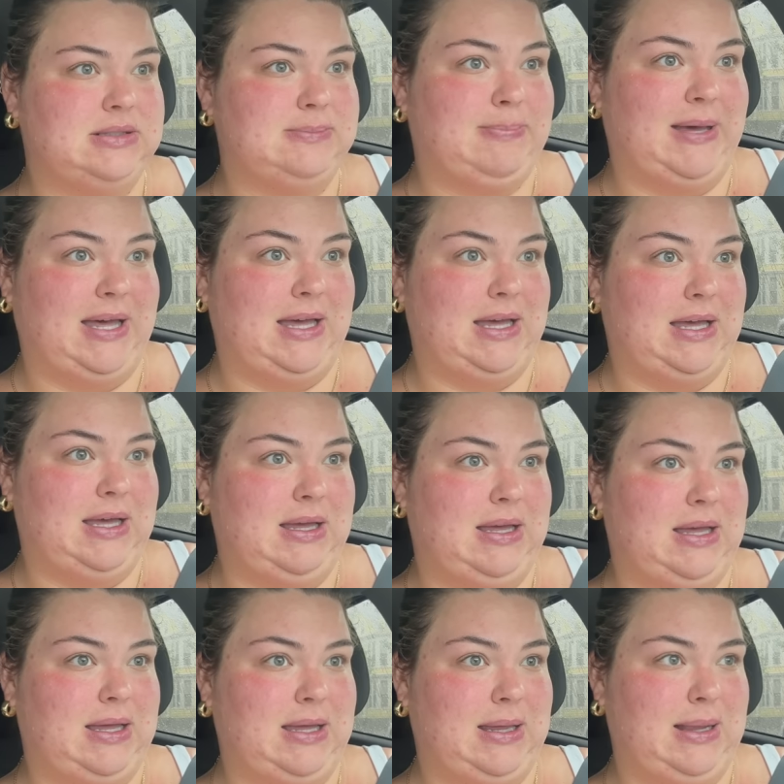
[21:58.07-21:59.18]

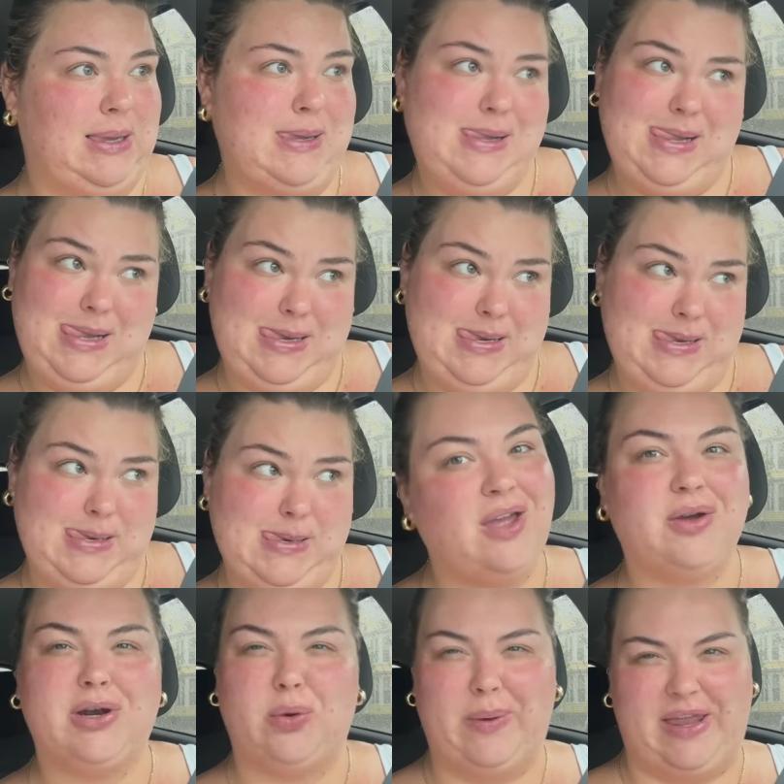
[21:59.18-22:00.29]
but I'm
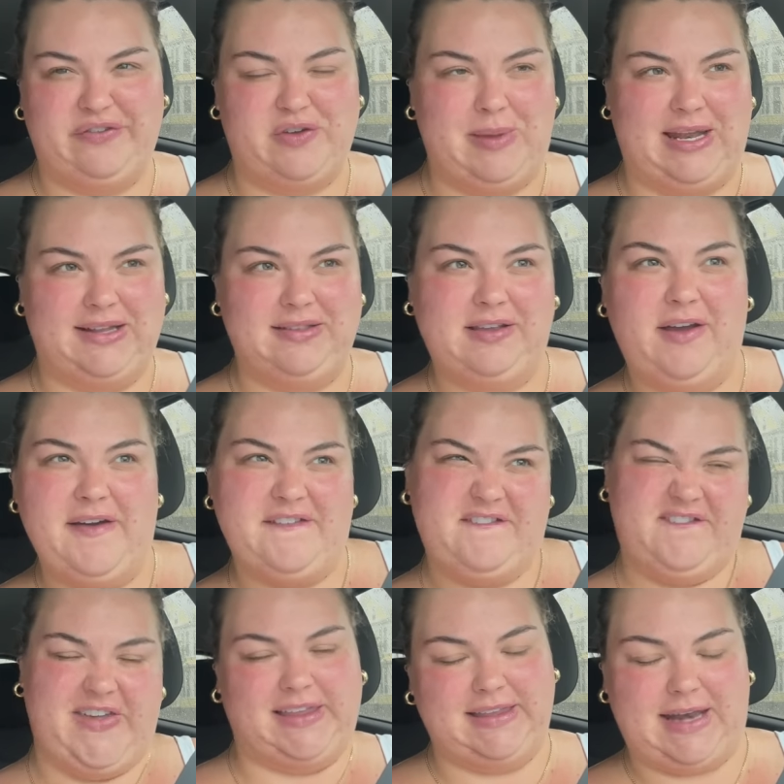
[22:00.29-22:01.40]
gonna wait a few minutes,
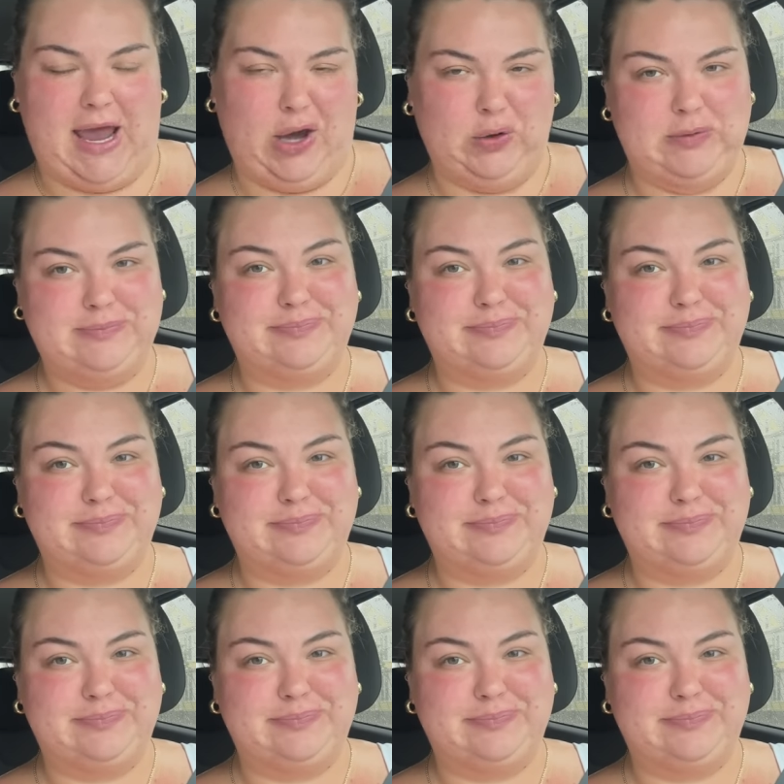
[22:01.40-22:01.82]
feel it out,